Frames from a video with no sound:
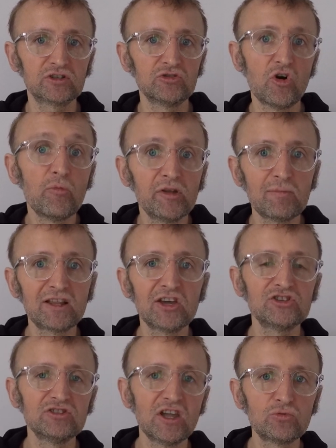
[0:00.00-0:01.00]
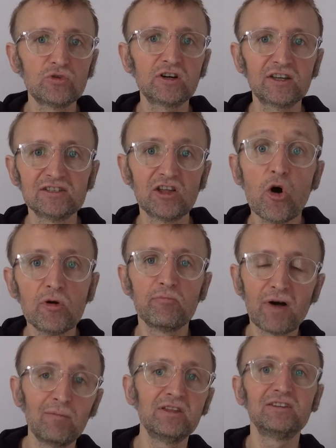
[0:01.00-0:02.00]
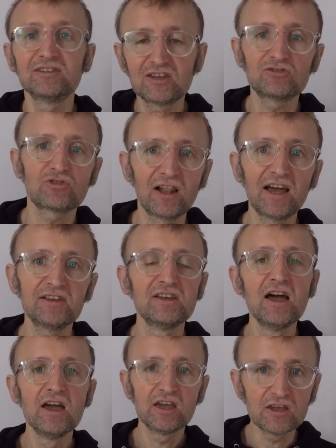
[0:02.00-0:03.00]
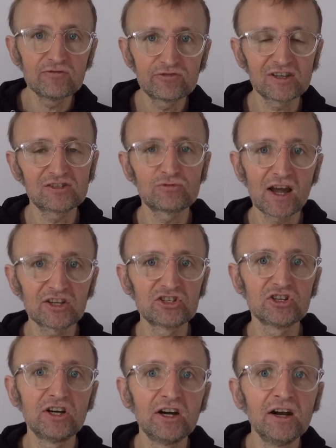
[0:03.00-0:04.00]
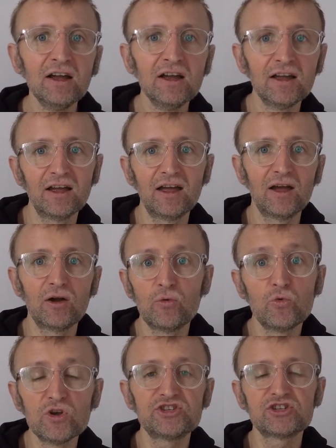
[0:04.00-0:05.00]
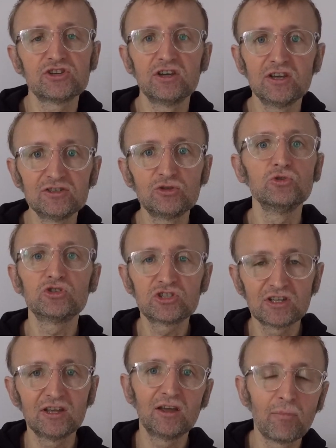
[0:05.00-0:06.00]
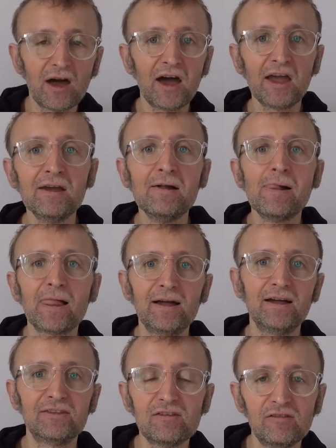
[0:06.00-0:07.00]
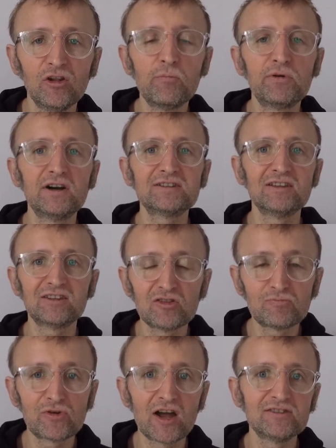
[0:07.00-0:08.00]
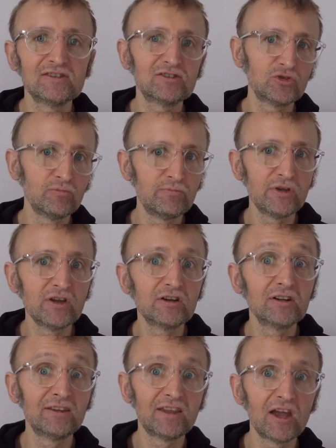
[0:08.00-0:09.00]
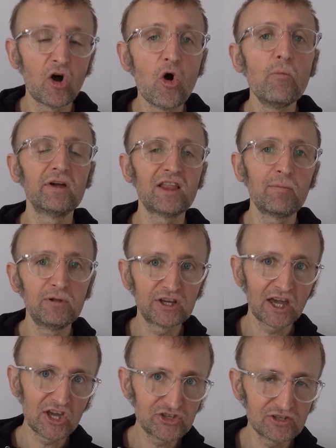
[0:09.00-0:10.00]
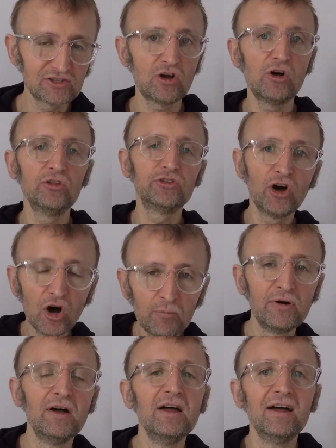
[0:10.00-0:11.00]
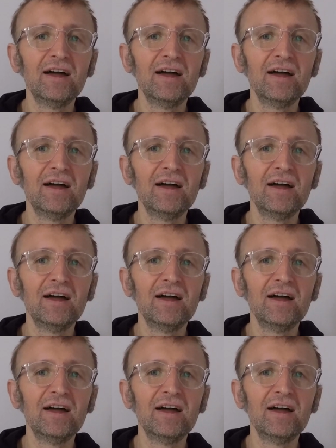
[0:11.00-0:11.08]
So Open Application Network is the open public decentralized infrastructure which is used by developers and enterprises to build their open applications on top.